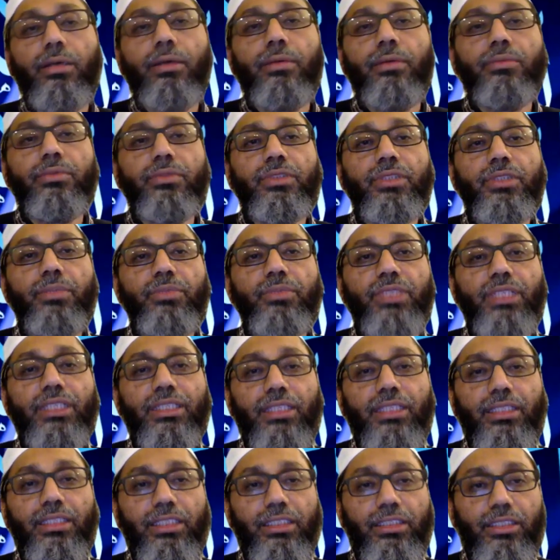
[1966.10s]
subject
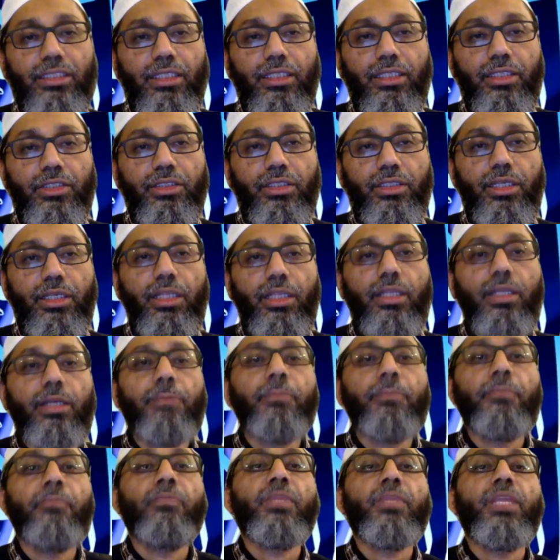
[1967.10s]
in detail, inshallah.
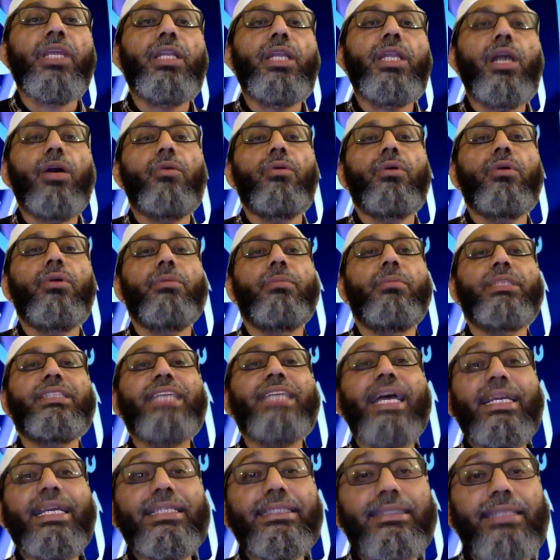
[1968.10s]
Now,
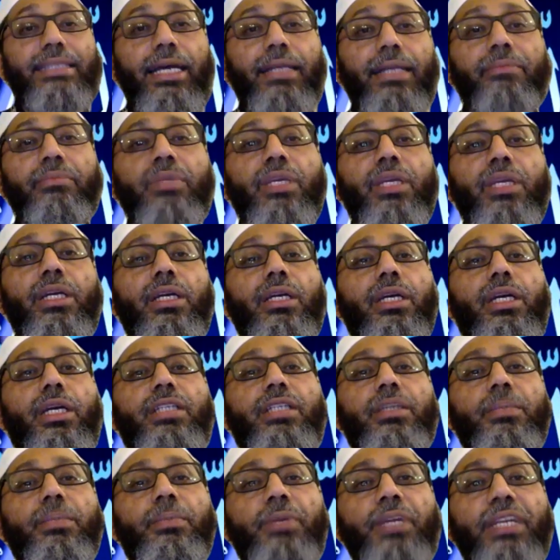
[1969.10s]
besides that,
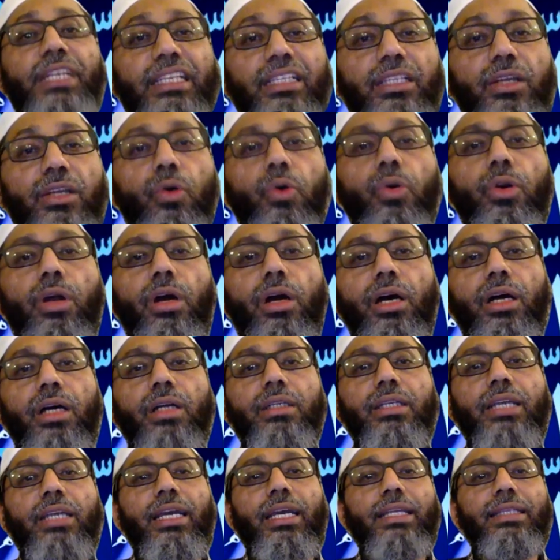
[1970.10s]
interpreting the
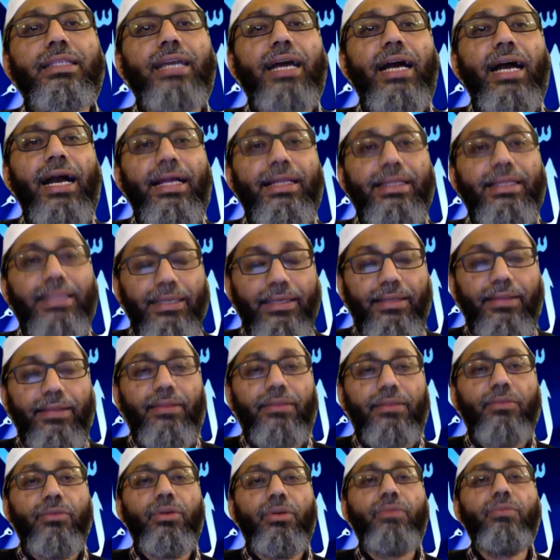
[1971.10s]
Quran and the Hadith.
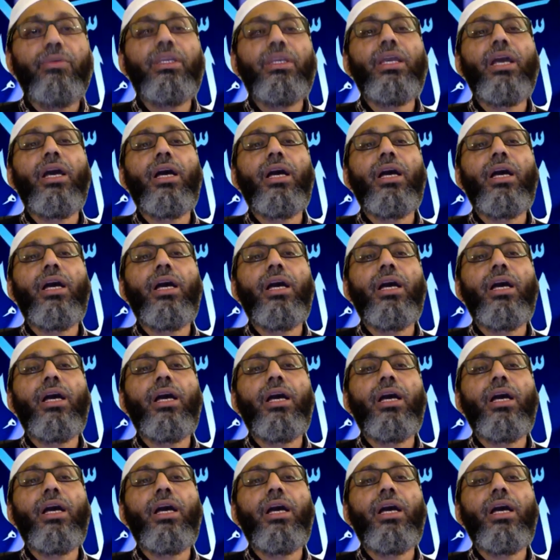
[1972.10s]
When we